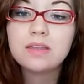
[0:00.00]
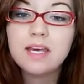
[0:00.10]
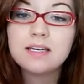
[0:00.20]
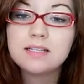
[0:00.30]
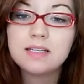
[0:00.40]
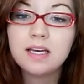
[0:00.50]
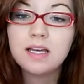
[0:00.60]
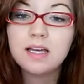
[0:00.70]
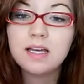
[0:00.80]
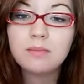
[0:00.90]
things
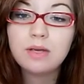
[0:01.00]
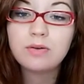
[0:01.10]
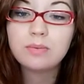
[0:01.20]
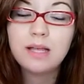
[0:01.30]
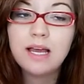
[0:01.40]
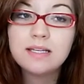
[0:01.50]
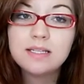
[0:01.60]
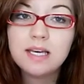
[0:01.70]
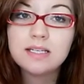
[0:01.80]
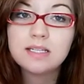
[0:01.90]
that can't be replaced,
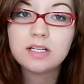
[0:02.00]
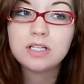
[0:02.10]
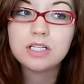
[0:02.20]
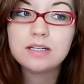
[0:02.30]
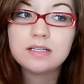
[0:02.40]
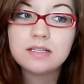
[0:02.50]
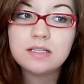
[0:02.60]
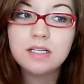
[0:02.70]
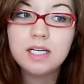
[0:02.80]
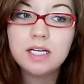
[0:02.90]
things that are
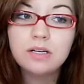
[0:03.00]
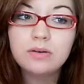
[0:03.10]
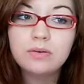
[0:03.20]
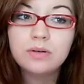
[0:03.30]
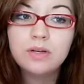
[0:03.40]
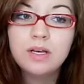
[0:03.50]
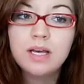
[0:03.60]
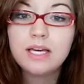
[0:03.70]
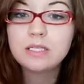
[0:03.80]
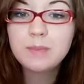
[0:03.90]
just, you know,
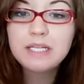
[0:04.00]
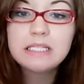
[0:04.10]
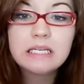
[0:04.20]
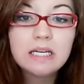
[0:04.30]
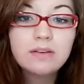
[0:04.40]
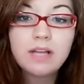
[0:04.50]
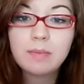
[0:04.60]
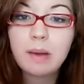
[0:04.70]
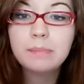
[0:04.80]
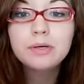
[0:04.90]
expensive,
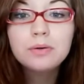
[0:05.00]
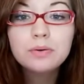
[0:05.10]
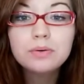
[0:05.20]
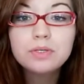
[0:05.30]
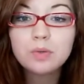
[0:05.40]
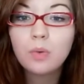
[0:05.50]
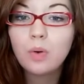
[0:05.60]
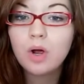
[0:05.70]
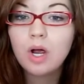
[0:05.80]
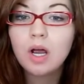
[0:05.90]
like my boots,
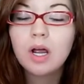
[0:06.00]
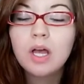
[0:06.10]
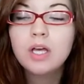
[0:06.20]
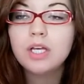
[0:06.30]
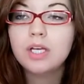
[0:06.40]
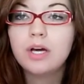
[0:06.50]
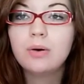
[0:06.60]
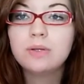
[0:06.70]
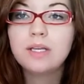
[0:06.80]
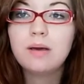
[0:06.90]
or, you
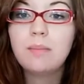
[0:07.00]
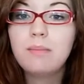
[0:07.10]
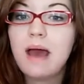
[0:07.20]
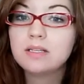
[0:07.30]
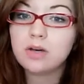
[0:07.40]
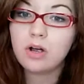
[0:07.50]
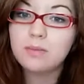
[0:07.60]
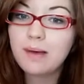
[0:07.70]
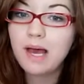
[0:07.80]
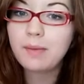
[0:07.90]
know, Matt's
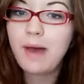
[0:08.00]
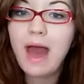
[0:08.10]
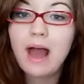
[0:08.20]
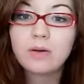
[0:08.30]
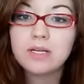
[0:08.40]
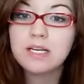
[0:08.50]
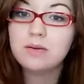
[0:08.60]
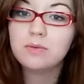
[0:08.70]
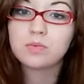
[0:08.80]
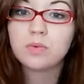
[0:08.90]
army backpack,
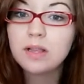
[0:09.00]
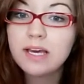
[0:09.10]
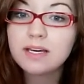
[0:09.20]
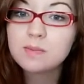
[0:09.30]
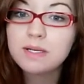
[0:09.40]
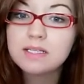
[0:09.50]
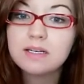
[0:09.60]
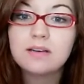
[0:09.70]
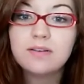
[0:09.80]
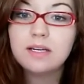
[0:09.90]
it was really
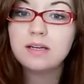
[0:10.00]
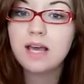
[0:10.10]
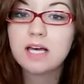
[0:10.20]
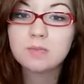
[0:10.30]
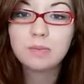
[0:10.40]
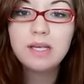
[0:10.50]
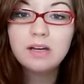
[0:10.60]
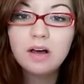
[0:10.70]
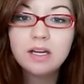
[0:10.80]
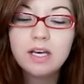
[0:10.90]
expensive, and Casper
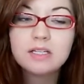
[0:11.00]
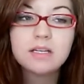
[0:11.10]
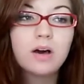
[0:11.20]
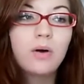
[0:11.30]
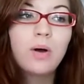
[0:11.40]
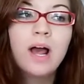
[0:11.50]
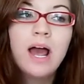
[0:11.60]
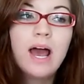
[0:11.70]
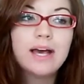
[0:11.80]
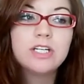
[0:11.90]
peed on it, so
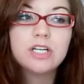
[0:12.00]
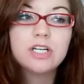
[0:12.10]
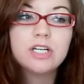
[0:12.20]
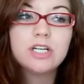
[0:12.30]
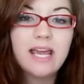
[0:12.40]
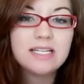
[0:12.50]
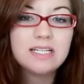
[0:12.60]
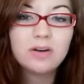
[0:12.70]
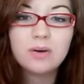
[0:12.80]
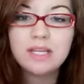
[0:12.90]
it's just, I can't
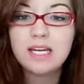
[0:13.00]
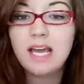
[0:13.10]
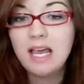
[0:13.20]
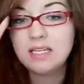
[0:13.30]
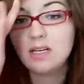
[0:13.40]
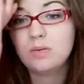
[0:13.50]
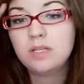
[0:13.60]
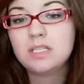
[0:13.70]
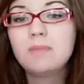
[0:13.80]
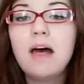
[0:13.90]
deal with it, I can't deal
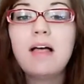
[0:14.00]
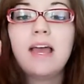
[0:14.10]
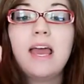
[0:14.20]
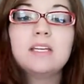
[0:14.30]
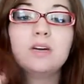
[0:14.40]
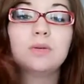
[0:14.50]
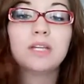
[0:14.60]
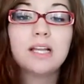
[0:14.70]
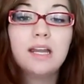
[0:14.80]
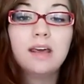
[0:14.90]
with the smell, I can't deal with
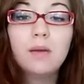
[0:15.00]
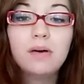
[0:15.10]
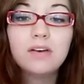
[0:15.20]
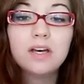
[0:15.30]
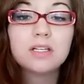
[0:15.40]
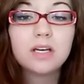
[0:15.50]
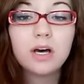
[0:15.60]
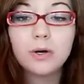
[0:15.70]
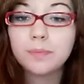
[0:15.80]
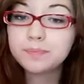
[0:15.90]
the cleaning up of it,
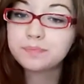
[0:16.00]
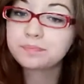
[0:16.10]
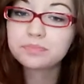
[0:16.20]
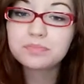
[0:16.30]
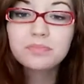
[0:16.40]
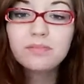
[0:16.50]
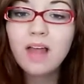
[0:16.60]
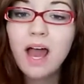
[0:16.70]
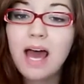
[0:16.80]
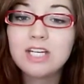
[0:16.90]
so
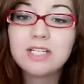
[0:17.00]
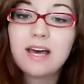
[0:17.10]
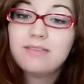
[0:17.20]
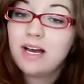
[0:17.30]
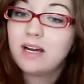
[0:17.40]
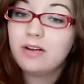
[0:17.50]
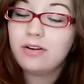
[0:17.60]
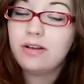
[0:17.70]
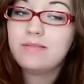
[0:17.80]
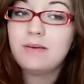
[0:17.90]
I've got to get
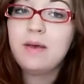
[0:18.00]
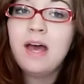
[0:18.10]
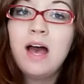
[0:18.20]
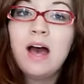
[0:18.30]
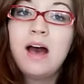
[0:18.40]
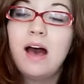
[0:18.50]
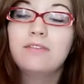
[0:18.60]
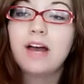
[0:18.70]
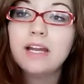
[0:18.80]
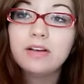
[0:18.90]
rid of him.
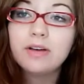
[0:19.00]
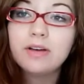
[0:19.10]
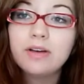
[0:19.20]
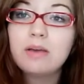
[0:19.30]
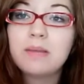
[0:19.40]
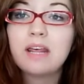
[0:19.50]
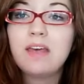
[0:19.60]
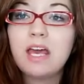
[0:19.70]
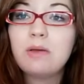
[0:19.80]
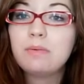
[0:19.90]
I've got to get rid of him, and I
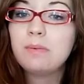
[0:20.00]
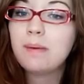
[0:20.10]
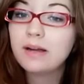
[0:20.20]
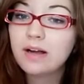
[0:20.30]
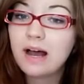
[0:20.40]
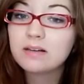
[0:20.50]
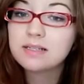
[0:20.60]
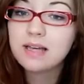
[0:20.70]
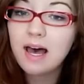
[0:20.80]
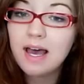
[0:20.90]
think he would be better
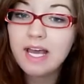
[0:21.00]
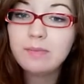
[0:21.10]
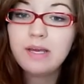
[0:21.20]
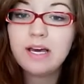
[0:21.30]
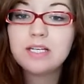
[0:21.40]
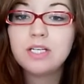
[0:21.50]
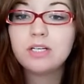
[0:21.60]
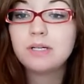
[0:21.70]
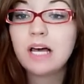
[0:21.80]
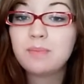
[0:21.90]
outside because, you
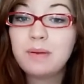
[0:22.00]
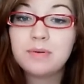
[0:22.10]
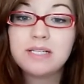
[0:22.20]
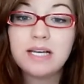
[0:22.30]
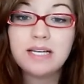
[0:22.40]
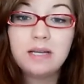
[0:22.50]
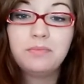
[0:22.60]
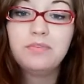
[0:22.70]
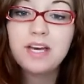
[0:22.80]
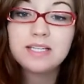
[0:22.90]
know, a lot of people said
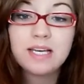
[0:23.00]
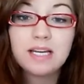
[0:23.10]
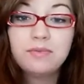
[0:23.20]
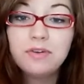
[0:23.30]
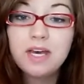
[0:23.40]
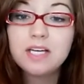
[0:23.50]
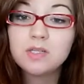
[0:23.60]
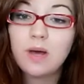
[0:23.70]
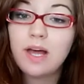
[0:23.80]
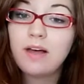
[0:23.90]
getting
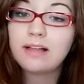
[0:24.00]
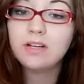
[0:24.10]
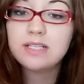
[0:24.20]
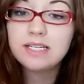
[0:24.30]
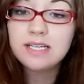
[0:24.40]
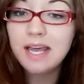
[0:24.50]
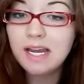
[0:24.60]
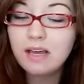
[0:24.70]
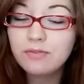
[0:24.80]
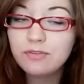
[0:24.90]
fixed. Well, I looked into
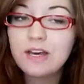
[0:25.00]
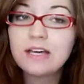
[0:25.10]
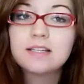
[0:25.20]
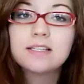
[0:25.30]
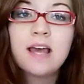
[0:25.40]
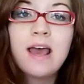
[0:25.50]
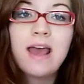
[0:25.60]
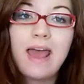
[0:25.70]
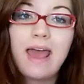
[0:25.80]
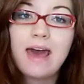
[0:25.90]
getting him fixed,
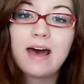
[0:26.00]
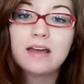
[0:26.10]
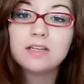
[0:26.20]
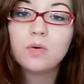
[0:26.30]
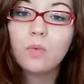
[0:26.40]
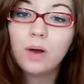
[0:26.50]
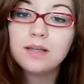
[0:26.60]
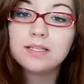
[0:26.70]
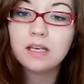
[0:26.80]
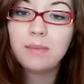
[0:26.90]
and
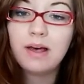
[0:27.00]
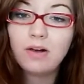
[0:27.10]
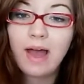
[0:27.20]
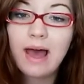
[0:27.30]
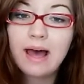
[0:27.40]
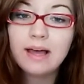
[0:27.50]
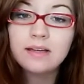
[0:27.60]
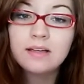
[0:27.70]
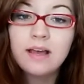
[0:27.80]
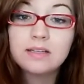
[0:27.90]
once a male
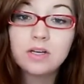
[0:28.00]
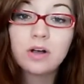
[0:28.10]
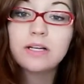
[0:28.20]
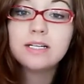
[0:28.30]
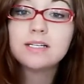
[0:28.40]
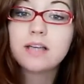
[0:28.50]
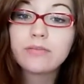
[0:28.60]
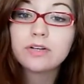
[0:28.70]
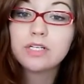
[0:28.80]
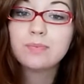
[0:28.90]
cat has already
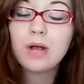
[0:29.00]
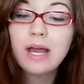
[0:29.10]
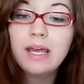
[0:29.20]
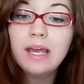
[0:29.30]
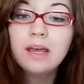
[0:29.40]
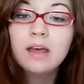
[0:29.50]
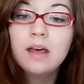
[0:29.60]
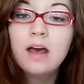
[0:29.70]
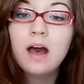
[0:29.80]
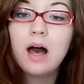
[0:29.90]
discovered spraying,
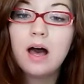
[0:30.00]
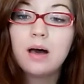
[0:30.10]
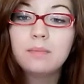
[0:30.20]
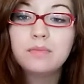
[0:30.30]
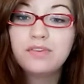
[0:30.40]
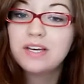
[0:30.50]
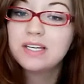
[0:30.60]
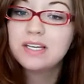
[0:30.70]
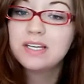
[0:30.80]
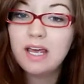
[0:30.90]

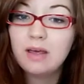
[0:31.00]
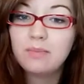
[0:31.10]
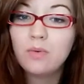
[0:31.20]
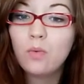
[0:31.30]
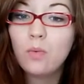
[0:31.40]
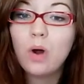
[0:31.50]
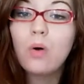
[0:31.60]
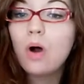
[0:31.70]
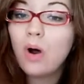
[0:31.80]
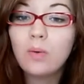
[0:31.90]
fixing him
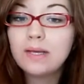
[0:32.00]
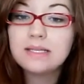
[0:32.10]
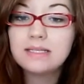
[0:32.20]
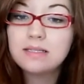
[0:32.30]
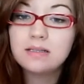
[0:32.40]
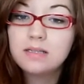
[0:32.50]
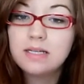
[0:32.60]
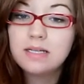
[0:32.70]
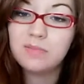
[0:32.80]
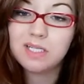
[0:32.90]
won't always
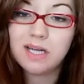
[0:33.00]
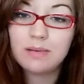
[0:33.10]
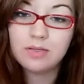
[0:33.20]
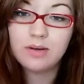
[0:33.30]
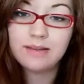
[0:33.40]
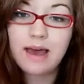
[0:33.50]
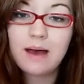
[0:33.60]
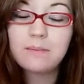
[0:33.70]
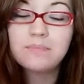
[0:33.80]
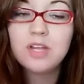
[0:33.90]
get him to stop doing that.